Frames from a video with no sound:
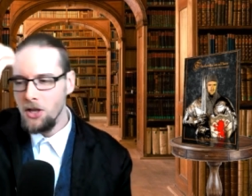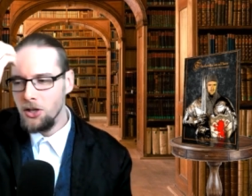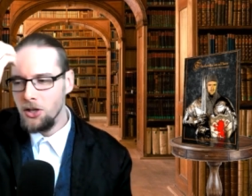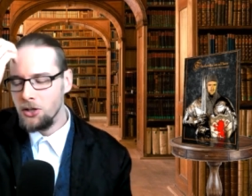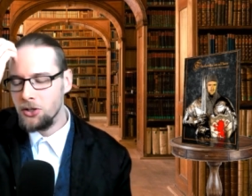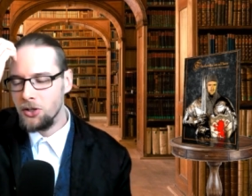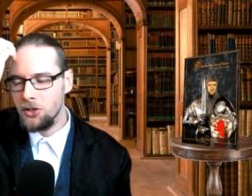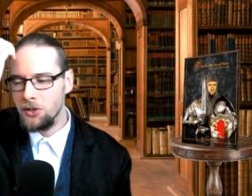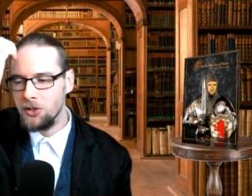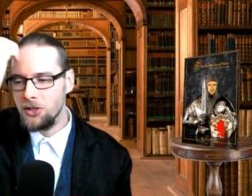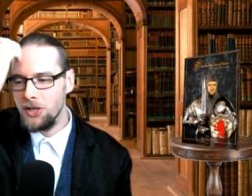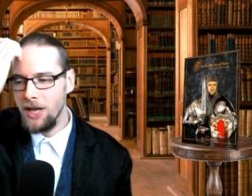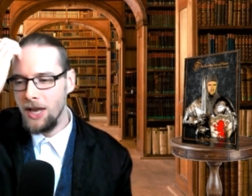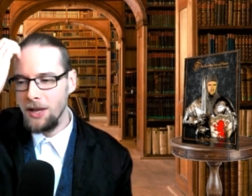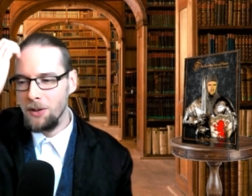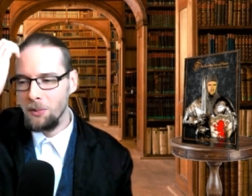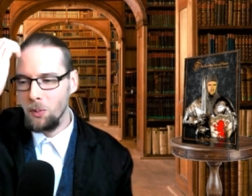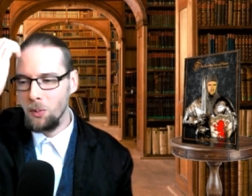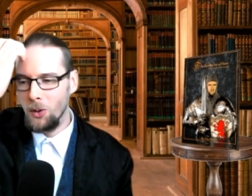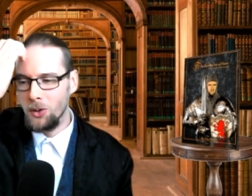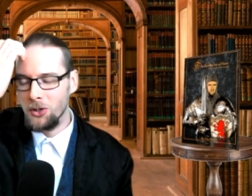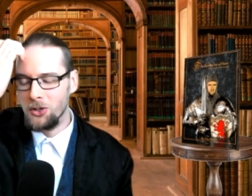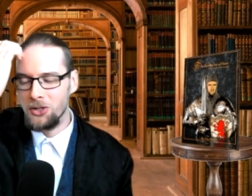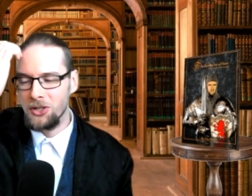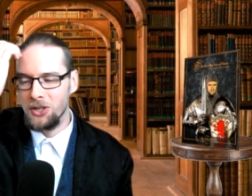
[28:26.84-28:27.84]
So I sat and
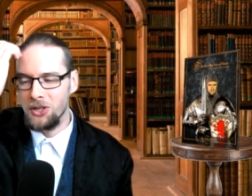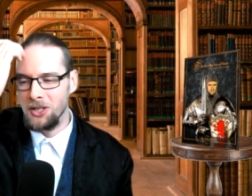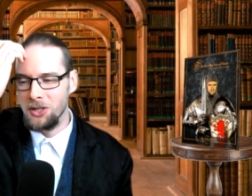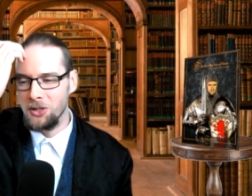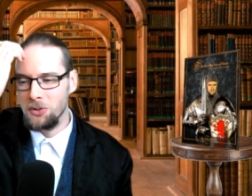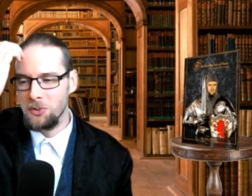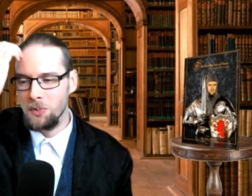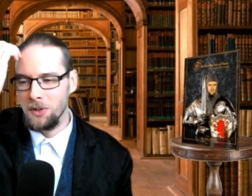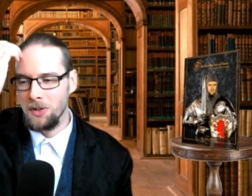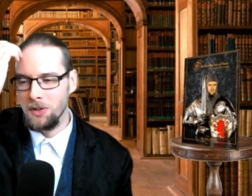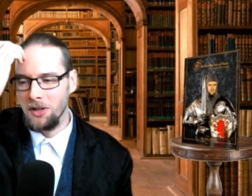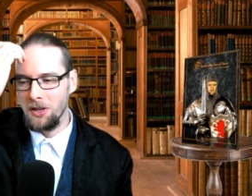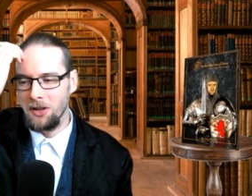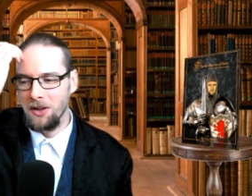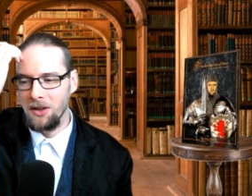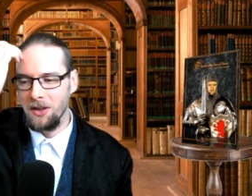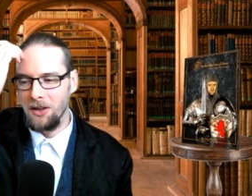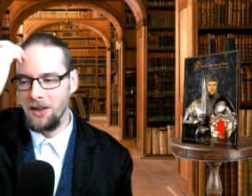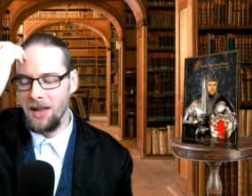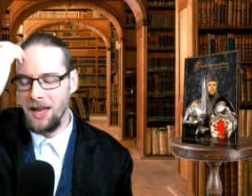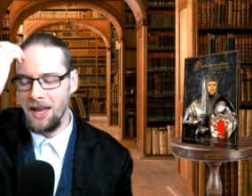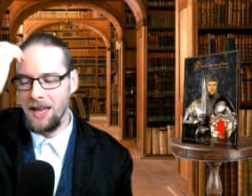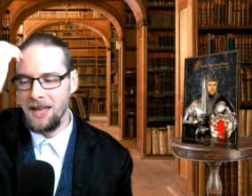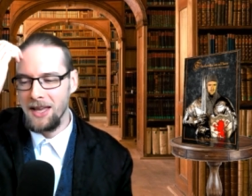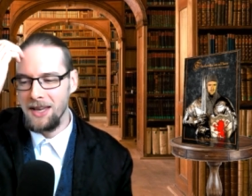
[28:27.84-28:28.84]
watched this with
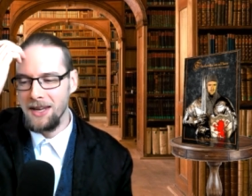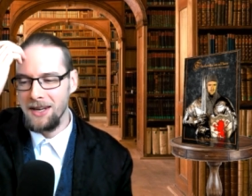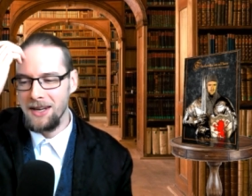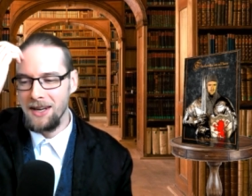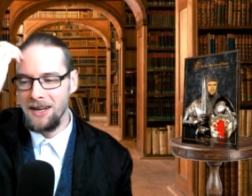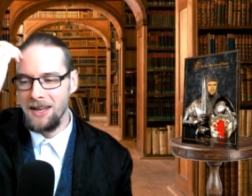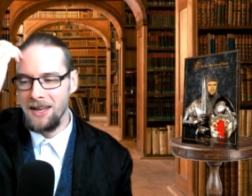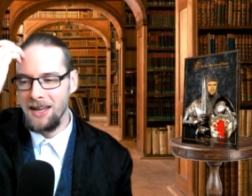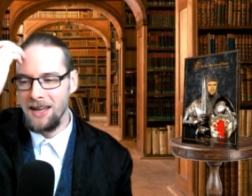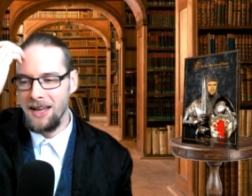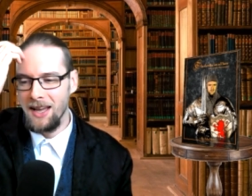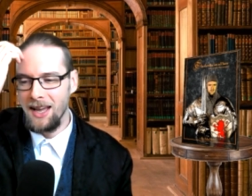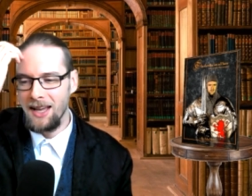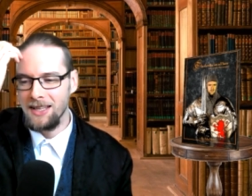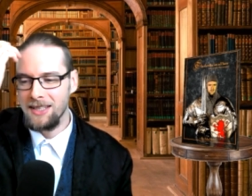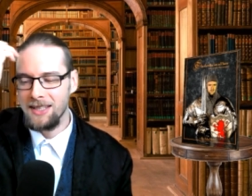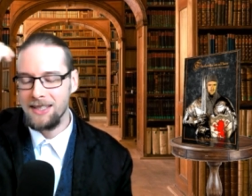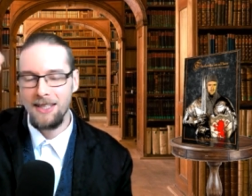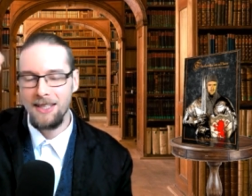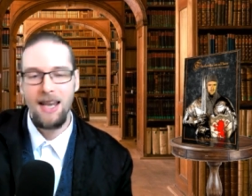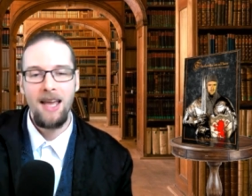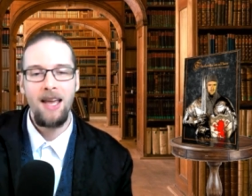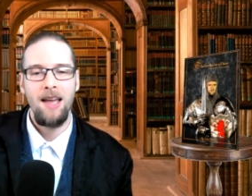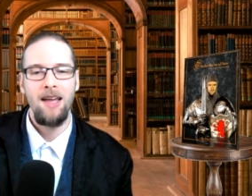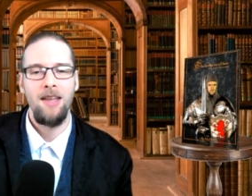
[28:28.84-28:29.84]
her, and uh, I
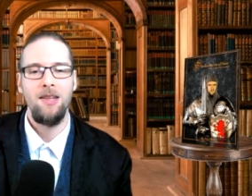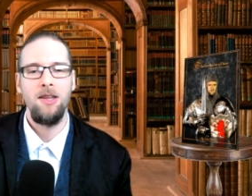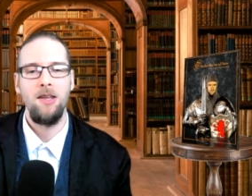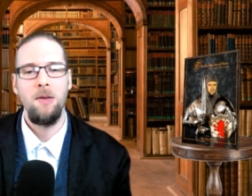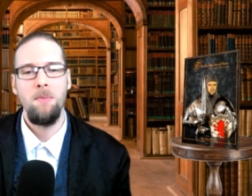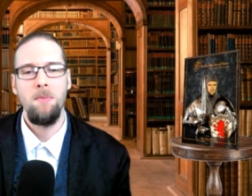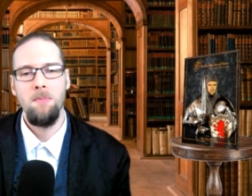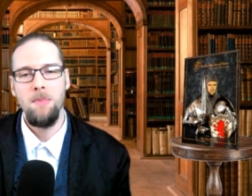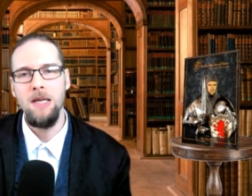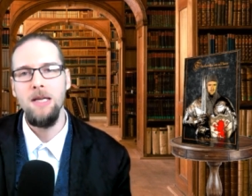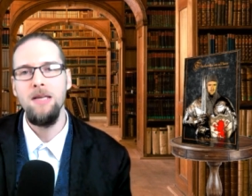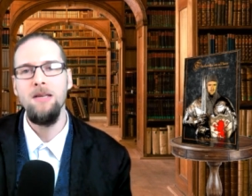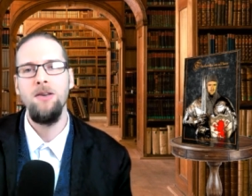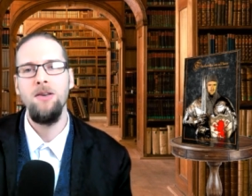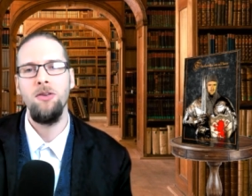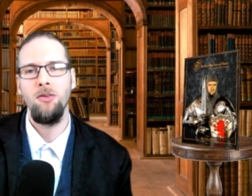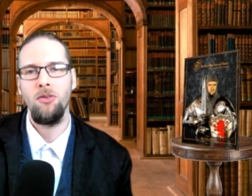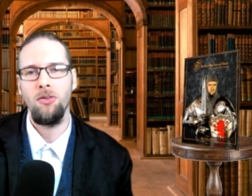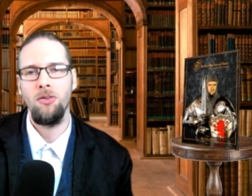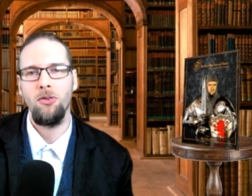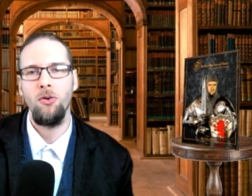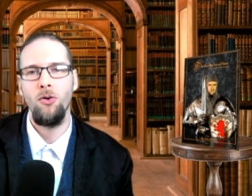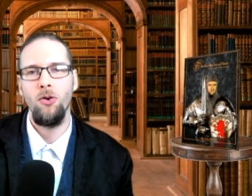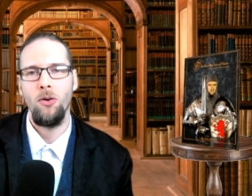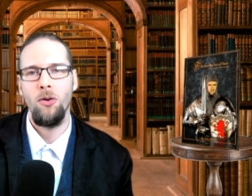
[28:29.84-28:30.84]
sat, and the immediate
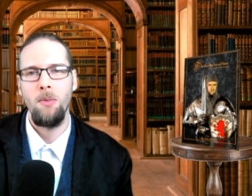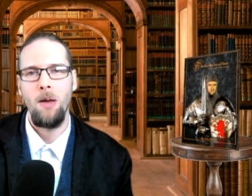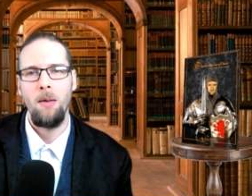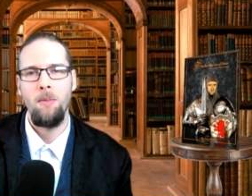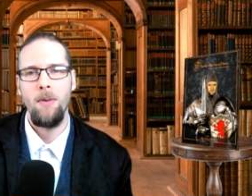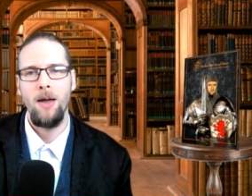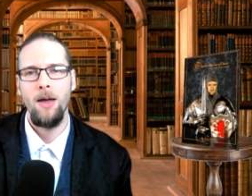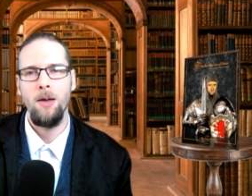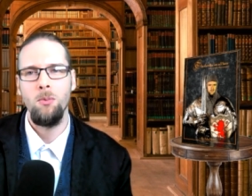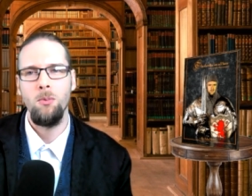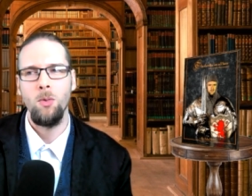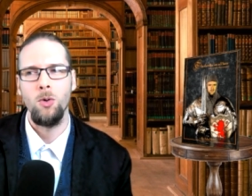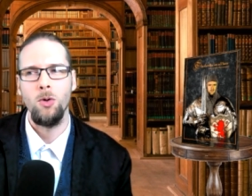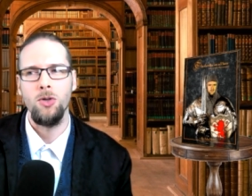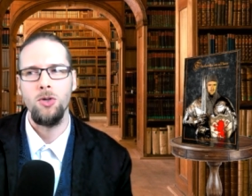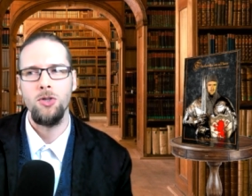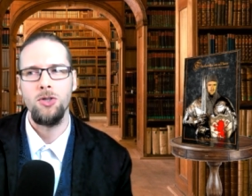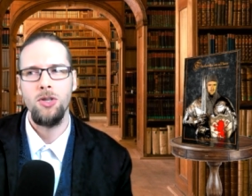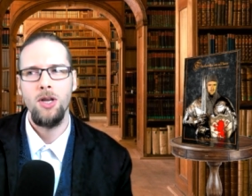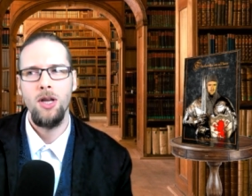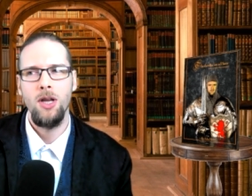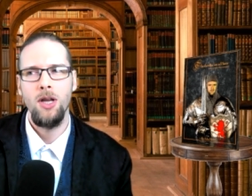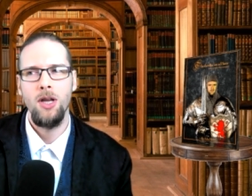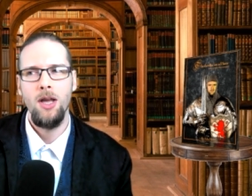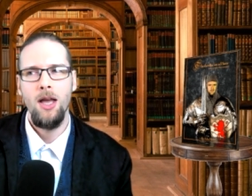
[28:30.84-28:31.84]
thought in my mind
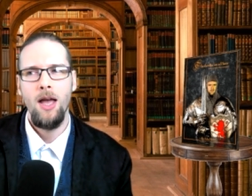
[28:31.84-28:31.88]
was,